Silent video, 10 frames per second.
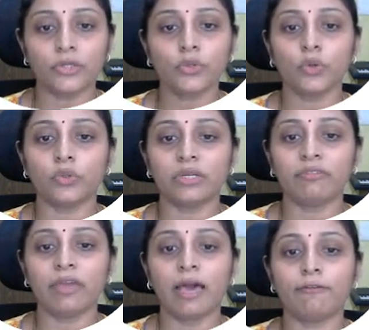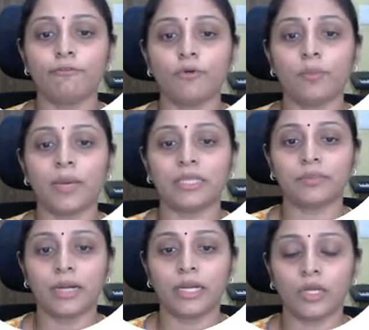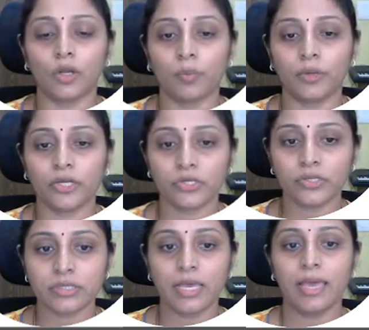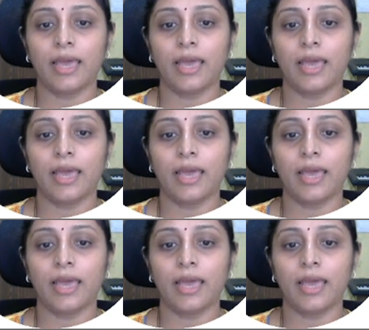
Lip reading: You know that we have 4 mathematical operations: